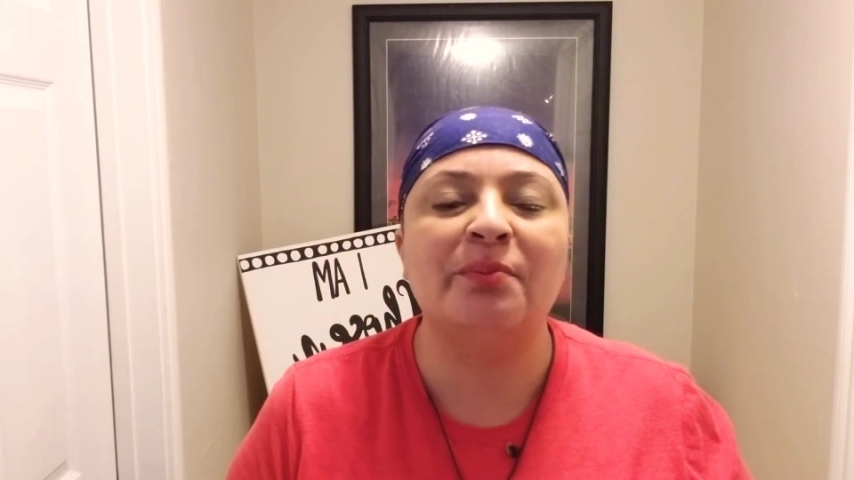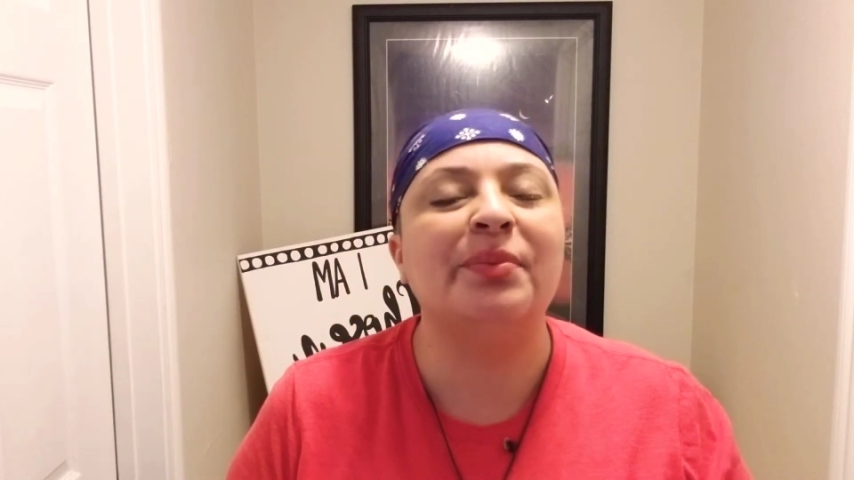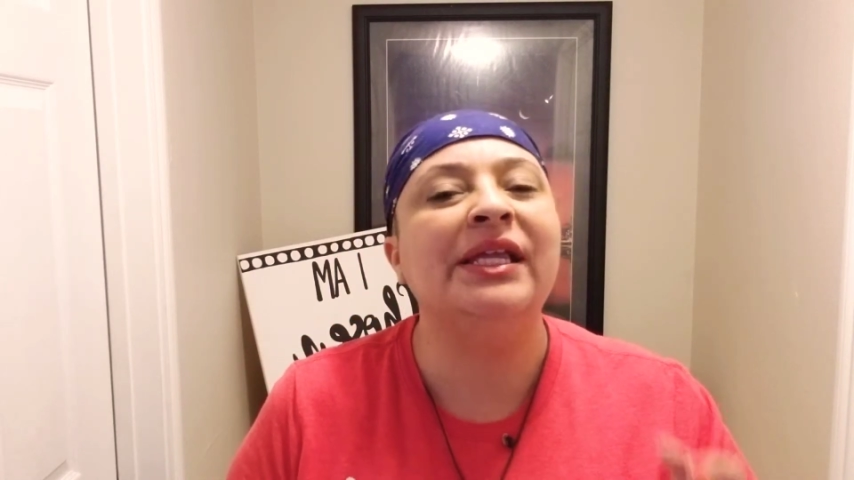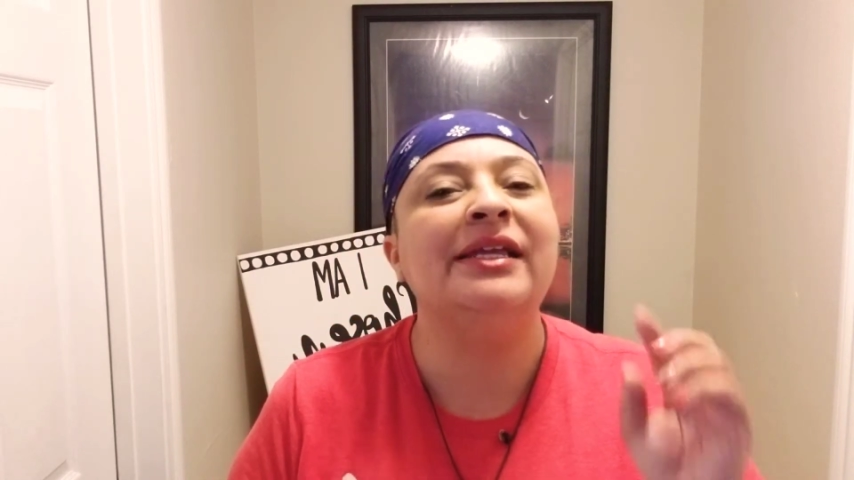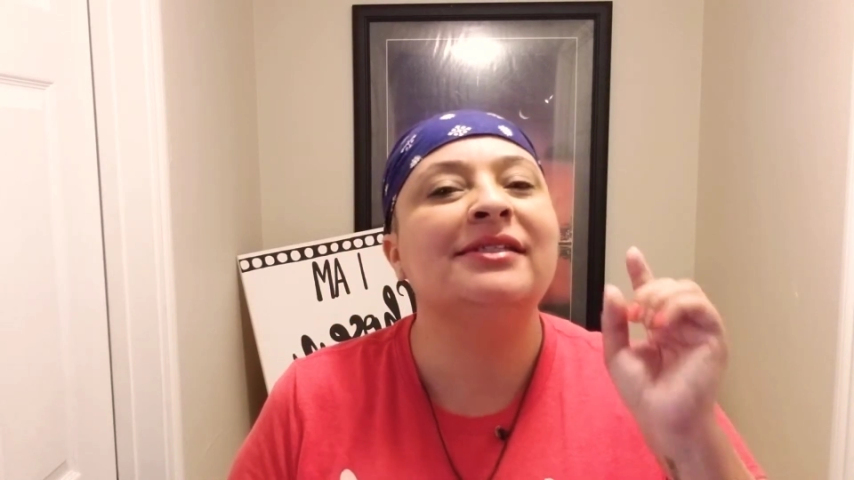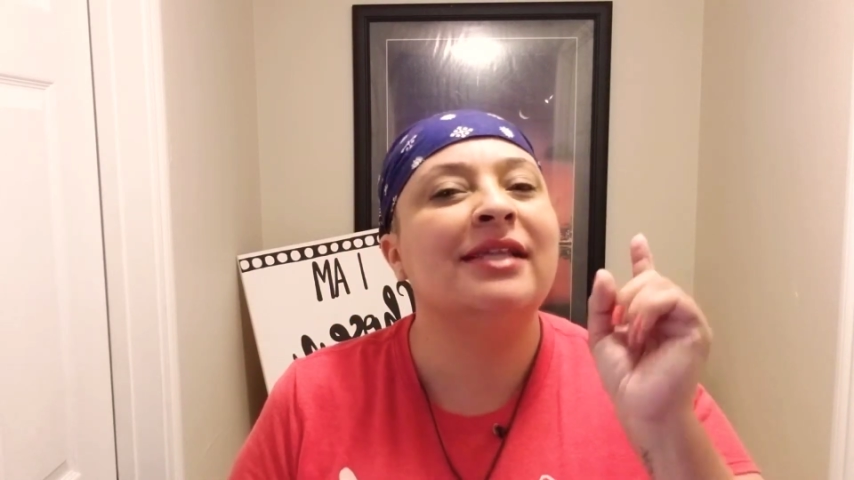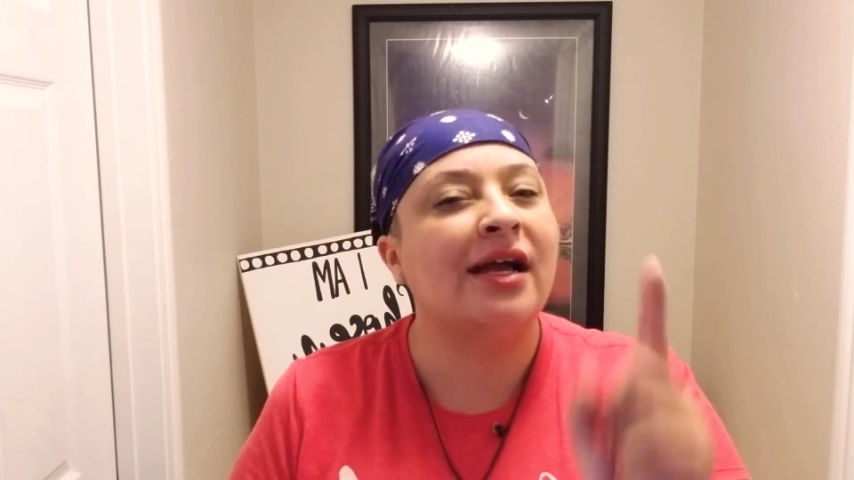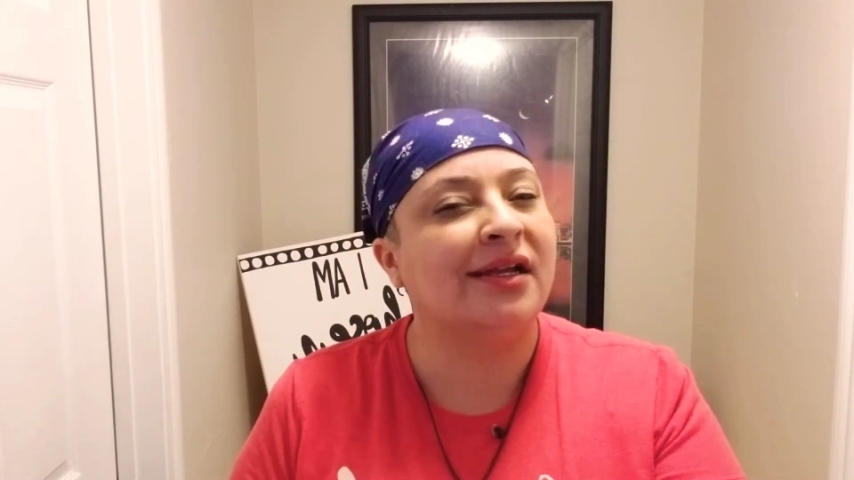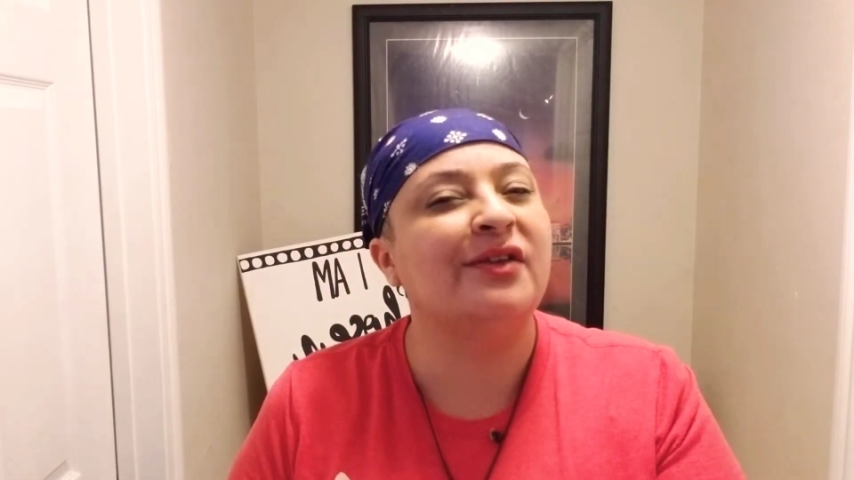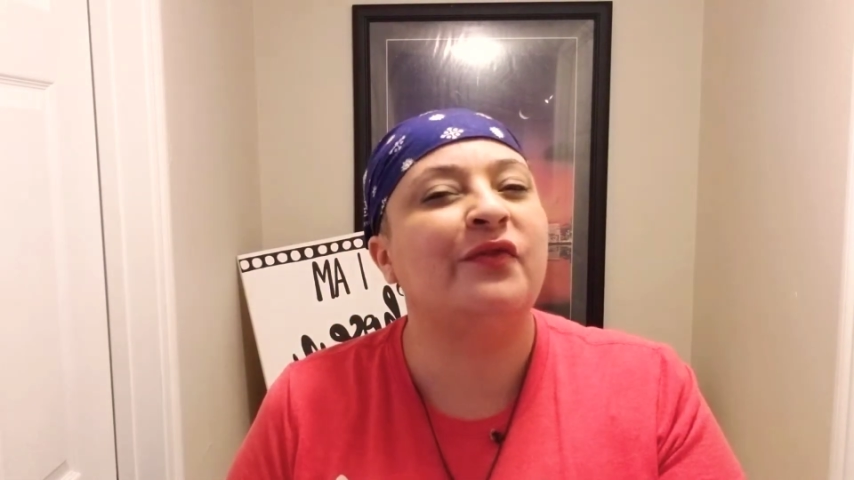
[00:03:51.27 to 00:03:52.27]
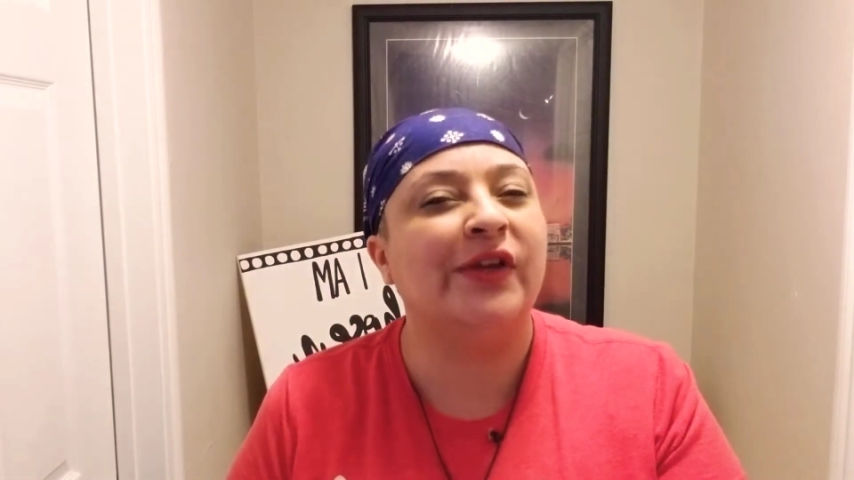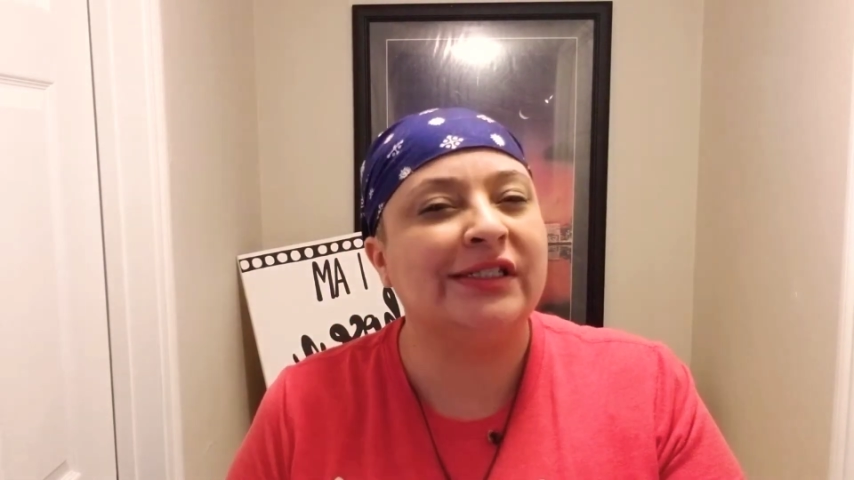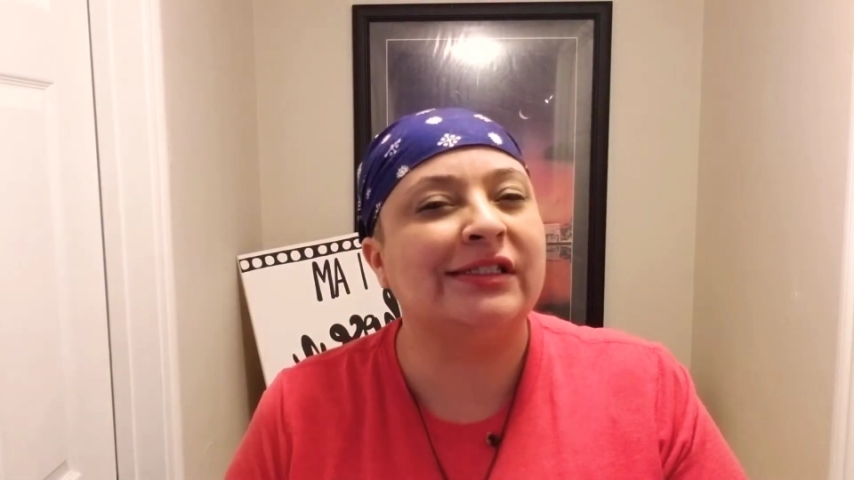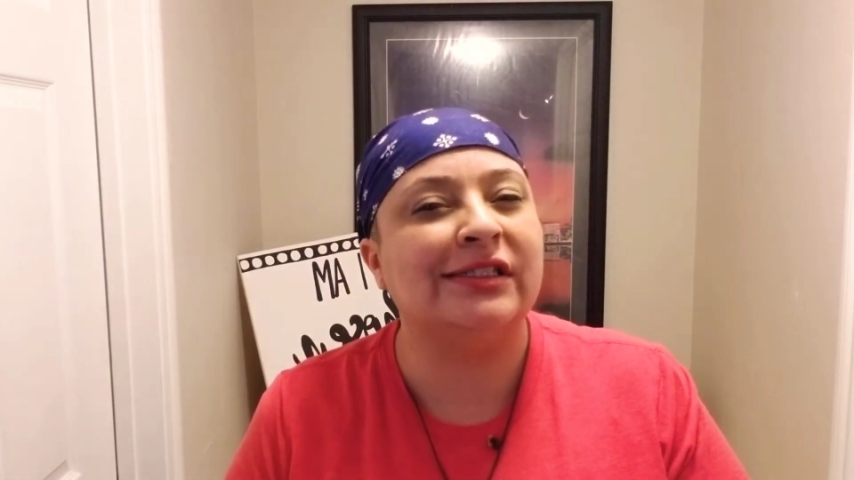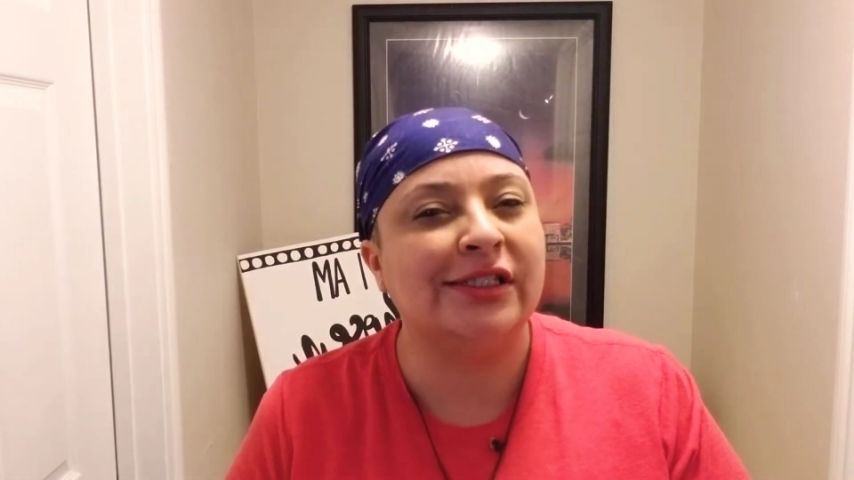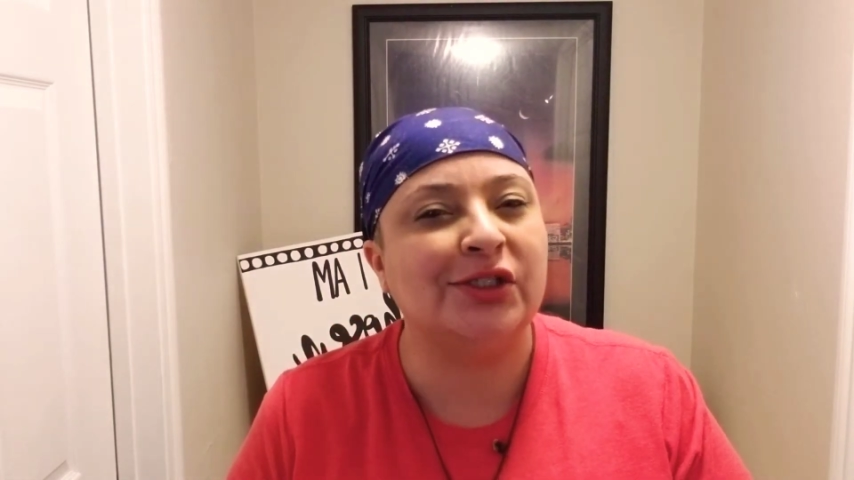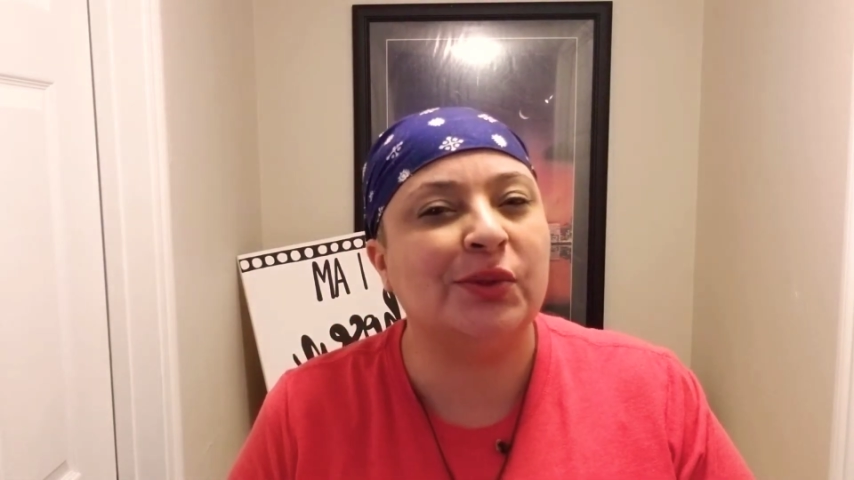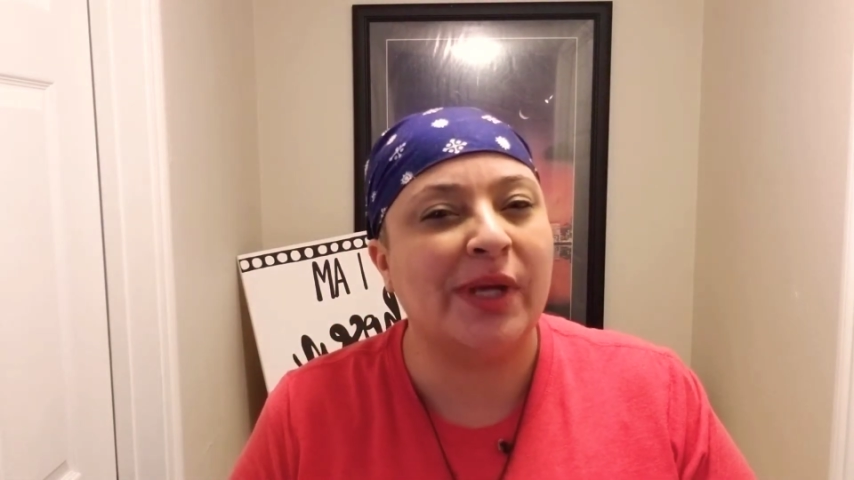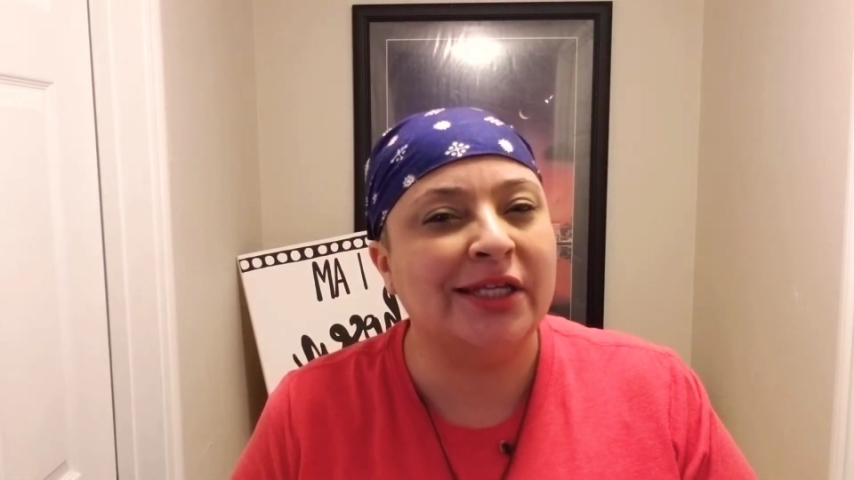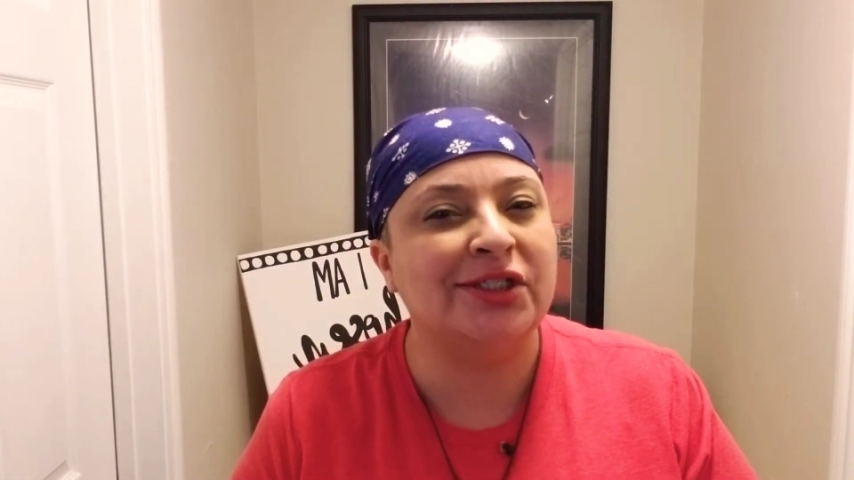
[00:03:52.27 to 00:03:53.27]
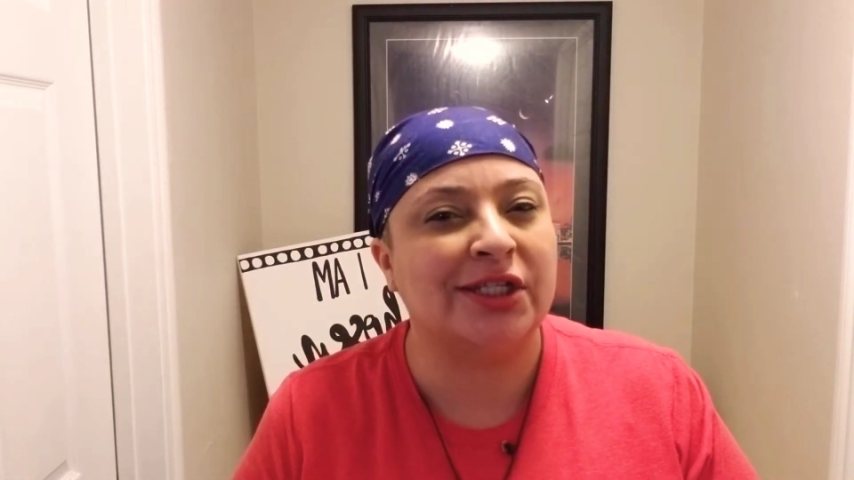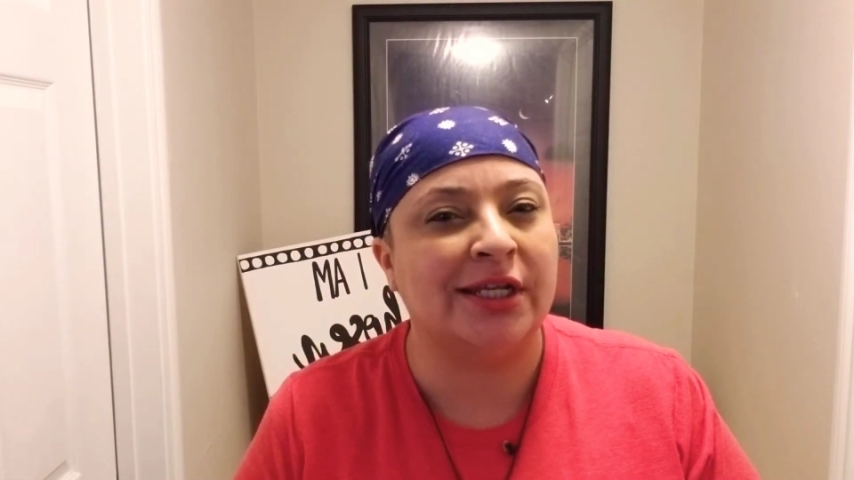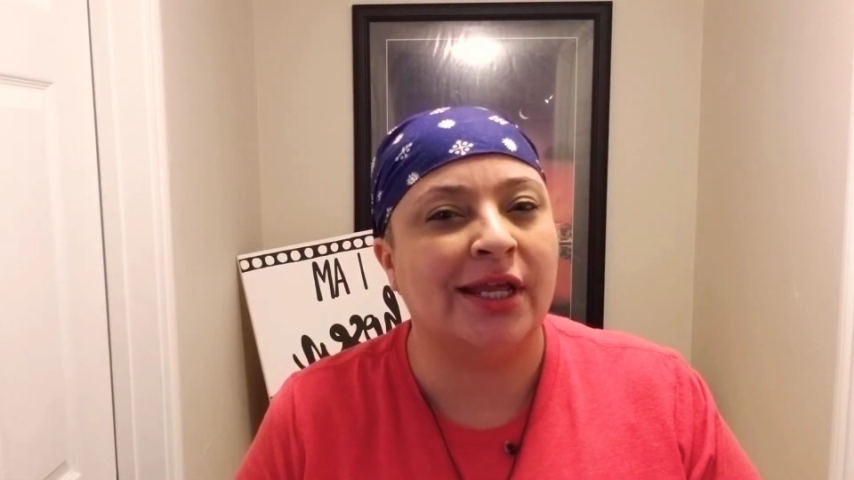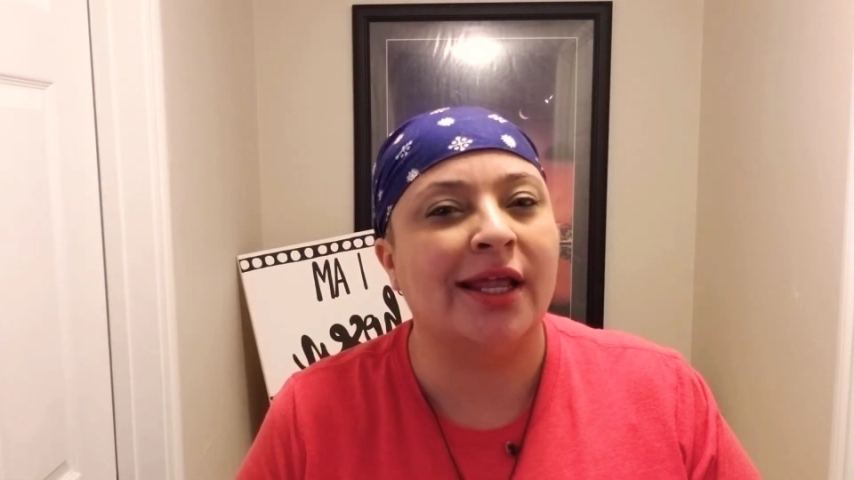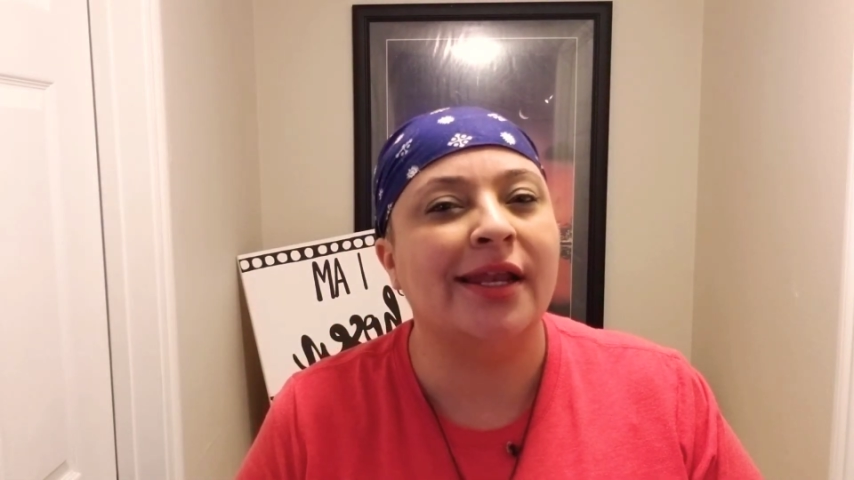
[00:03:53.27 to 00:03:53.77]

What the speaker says: but he's not going to fix the situation